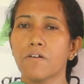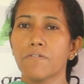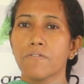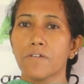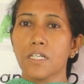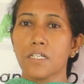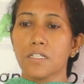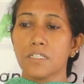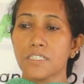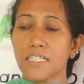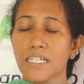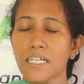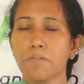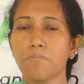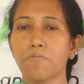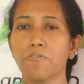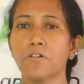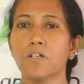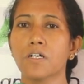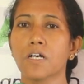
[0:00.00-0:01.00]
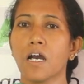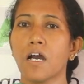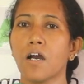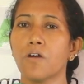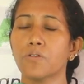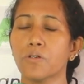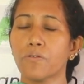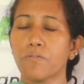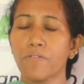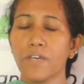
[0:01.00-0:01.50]
in teamwork,
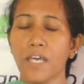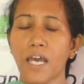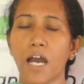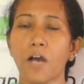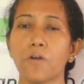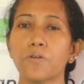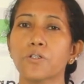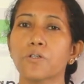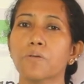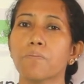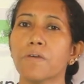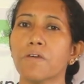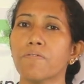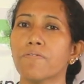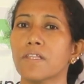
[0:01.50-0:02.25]
how we have to be